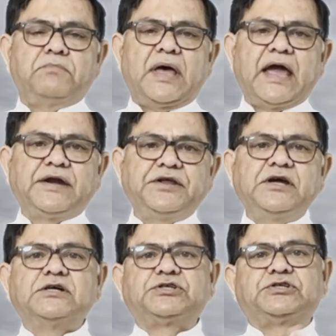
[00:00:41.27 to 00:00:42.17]

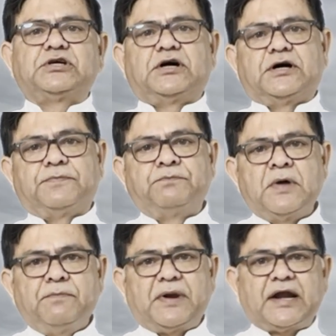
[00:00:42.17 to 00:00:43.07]
Egdeer's
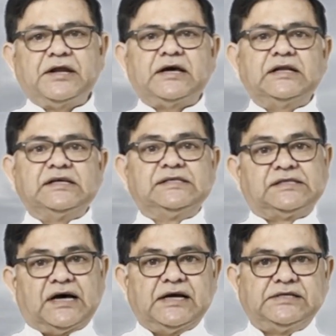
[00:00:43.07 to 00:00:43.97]
practical
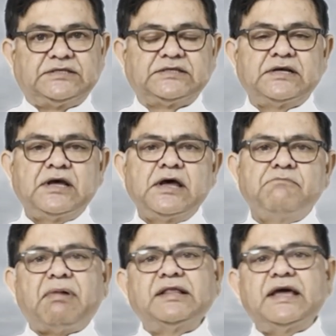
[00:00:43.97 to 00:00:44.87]
insights.
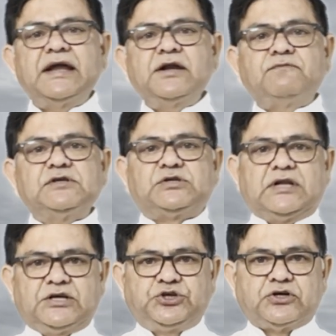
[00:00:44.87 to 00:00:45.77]
By the end of this
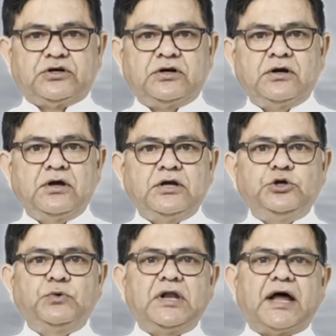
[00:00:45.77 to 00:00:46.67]
lecture, you
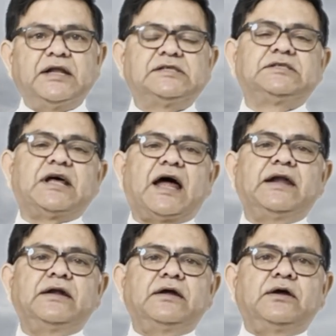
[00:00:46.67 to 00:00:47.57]
will understand
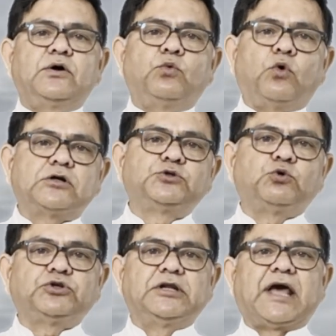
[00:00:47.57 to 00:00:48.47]
what
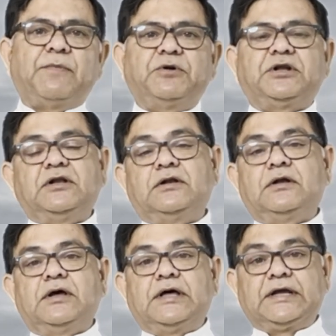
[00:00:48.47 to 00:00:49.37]
social capital
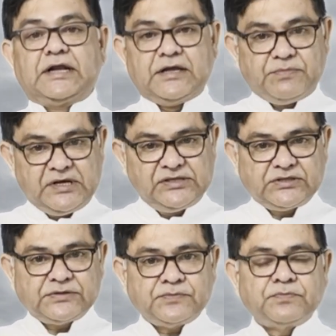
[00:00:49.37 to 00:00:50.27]
really means,
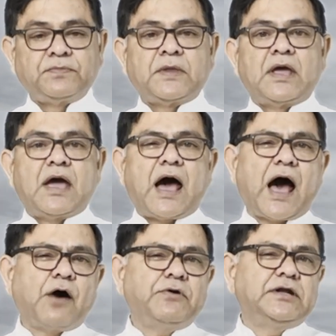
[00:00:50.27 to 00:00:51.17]

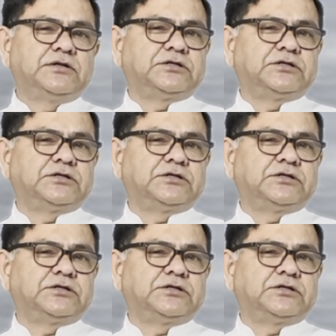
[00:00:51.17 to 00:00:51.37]
how it